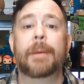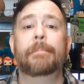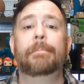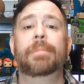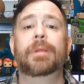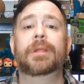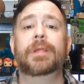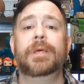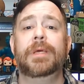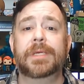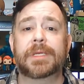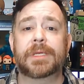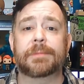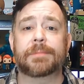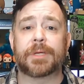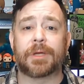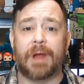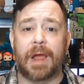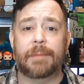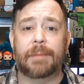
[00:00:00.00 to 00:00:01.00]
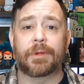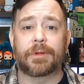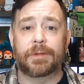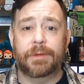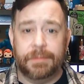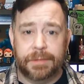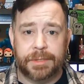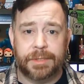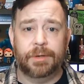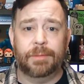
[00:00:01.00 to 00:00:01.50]
please subscribe on
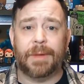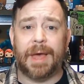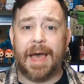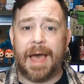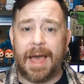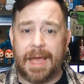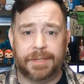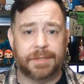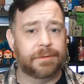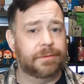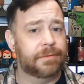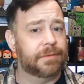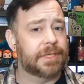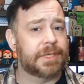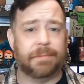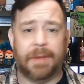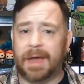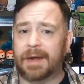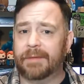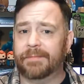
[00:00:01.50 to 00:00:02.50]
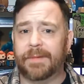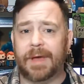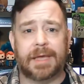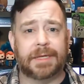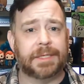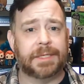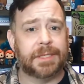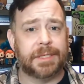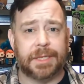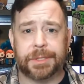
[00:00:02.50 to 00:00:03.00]
YouTube, iTunes, Spotify,
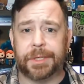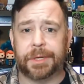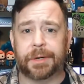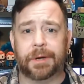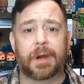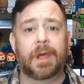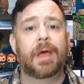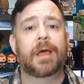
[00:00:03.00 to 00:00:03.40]
Stitcher.